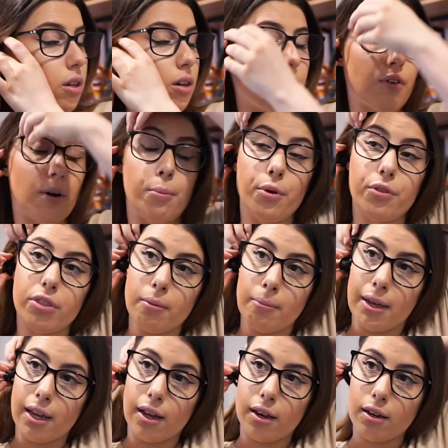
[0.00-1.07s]
And if I put them
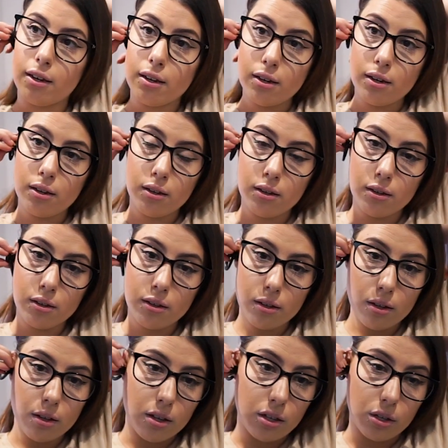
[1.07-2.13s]
in,
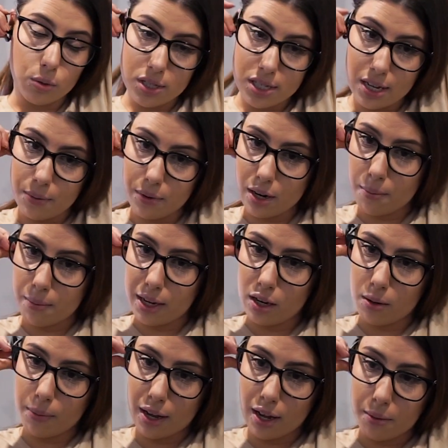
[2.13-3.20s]
you'll see what I mean
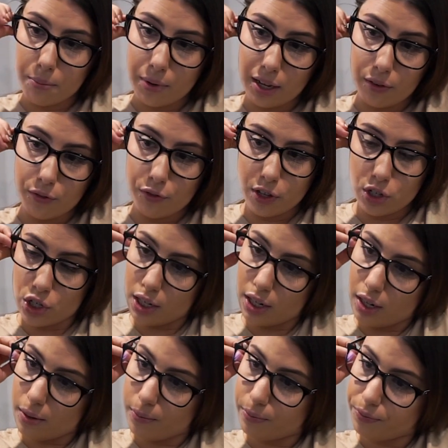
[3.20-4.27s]
about being fidgety.